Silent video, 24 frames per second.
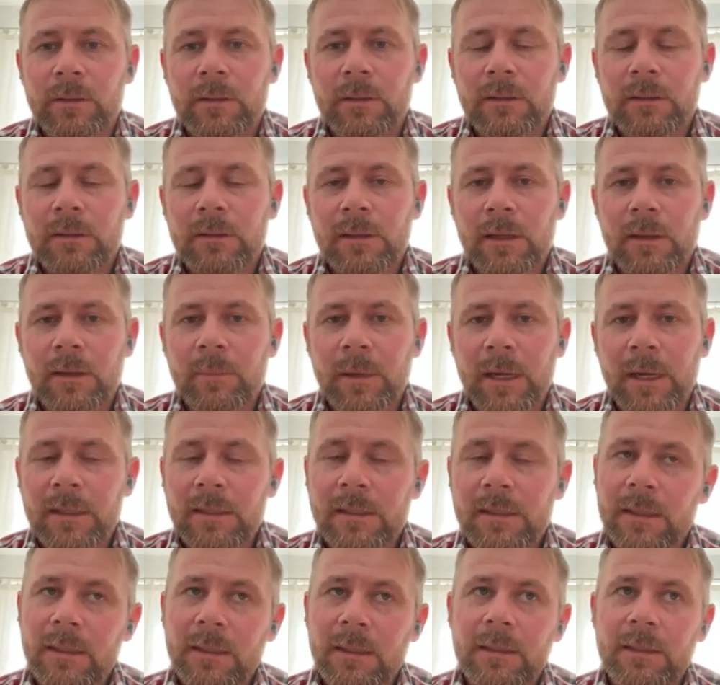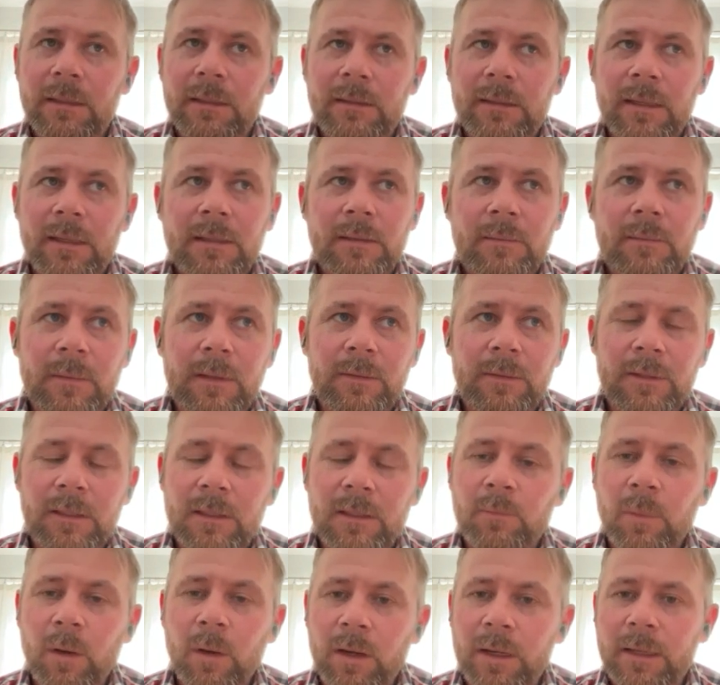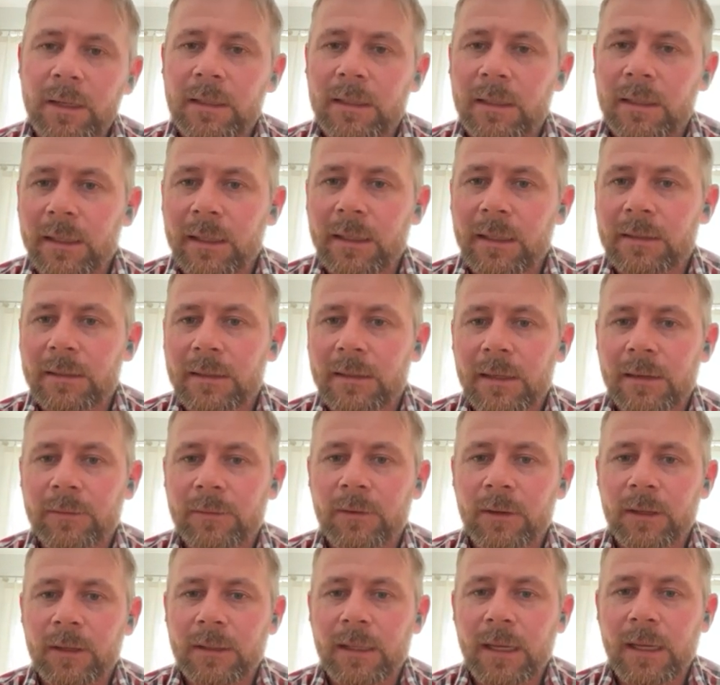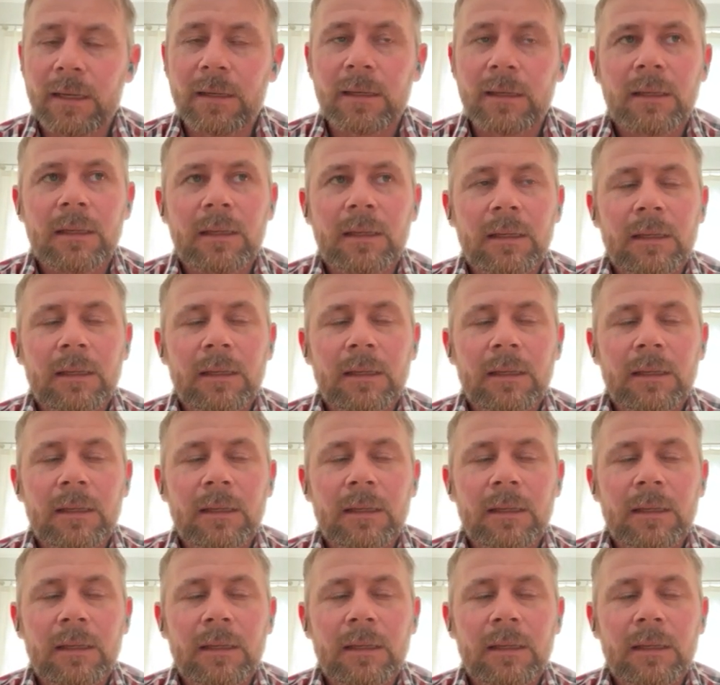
And so basically, if she's biting your leg and stuff like that,